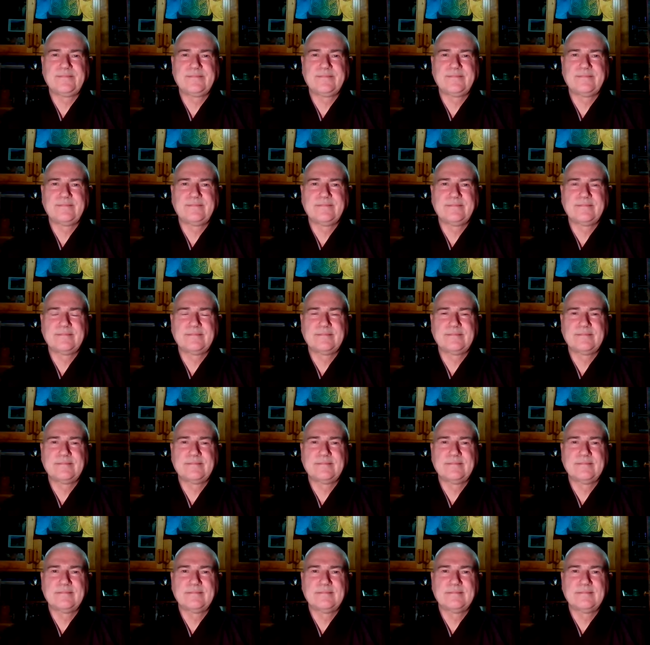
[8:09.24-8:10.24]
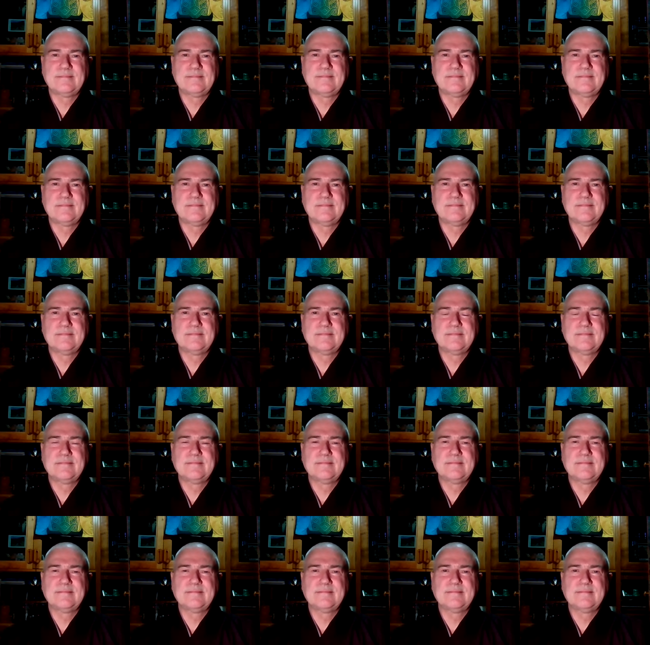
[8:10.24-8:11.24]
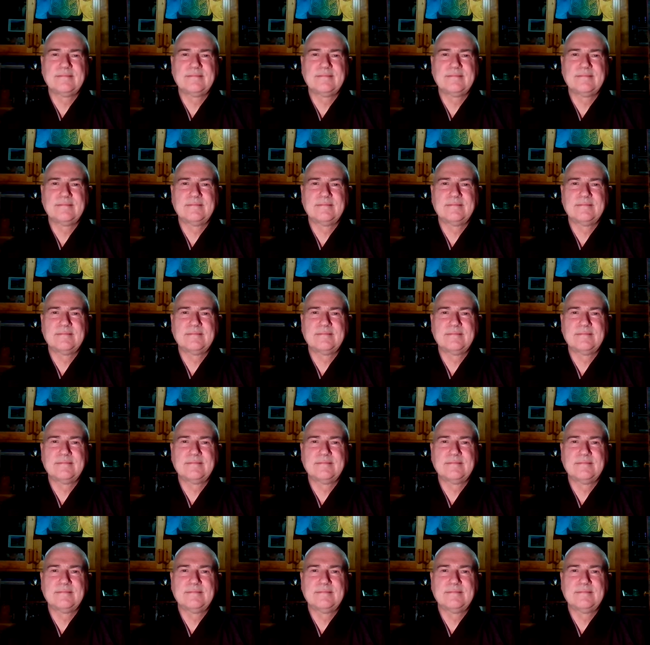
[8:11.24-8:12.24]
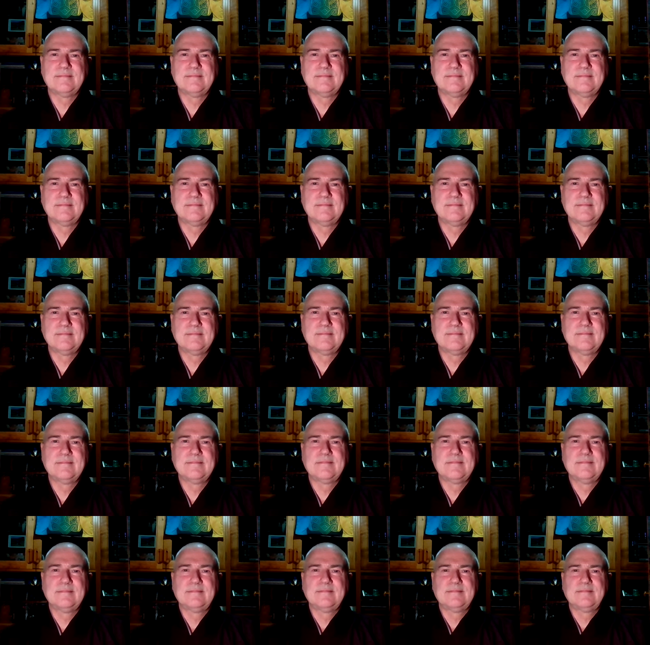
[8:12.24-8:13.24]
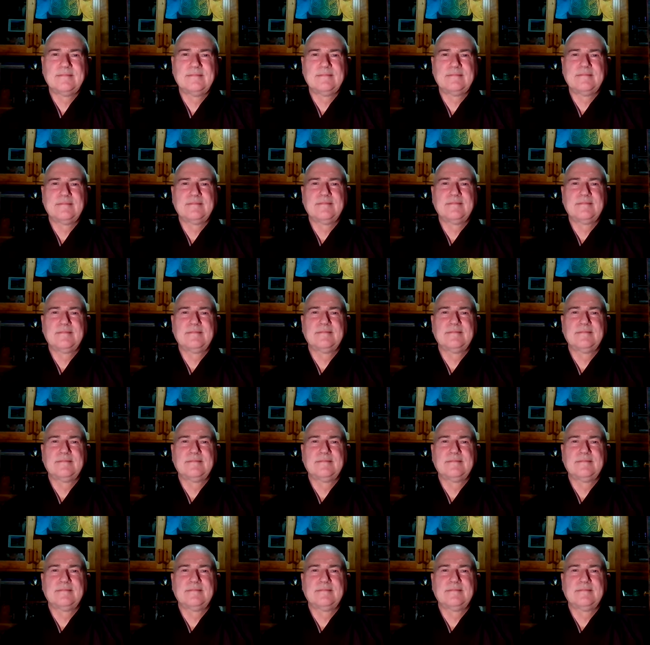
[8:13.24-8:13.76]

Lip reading: Nobody speaks.